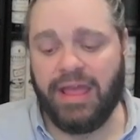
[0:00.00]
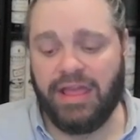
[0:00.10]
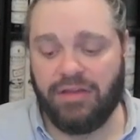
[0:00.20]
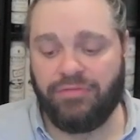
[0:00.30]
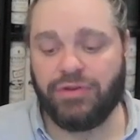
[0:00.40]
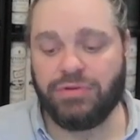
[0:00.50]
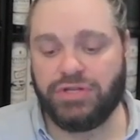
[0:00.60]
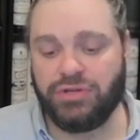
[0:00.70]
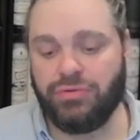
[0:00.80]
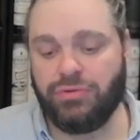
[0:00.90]
If you
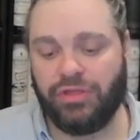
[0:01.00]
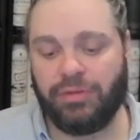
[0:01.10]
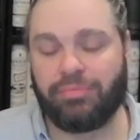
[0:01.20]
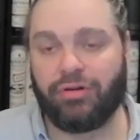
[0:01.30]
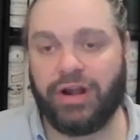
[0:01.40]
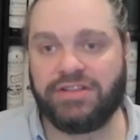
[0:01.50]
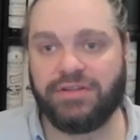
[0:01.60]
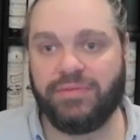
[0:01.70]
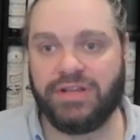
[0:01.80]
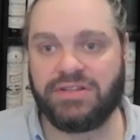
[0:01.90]
do, the price
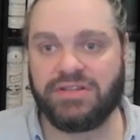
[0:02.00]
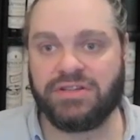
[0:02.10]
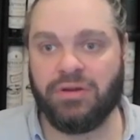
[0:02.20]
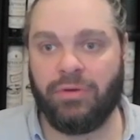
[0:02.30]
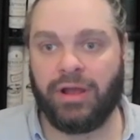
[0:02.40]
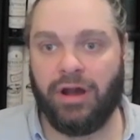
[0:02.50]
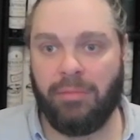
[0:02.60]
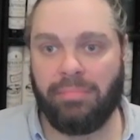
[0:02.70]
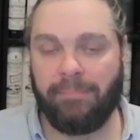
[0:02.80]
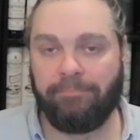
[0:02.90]
of this is going
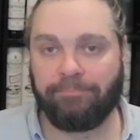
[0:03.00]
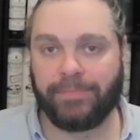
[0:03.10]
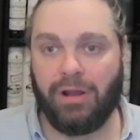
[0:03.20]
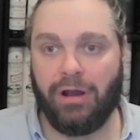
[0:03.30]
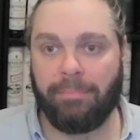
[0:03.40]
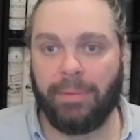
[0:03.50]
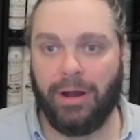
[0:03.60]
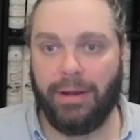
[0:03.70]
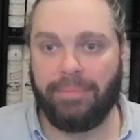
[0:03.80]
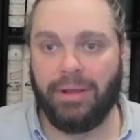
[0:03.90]
up, up,
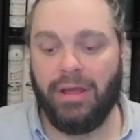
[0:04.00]
up.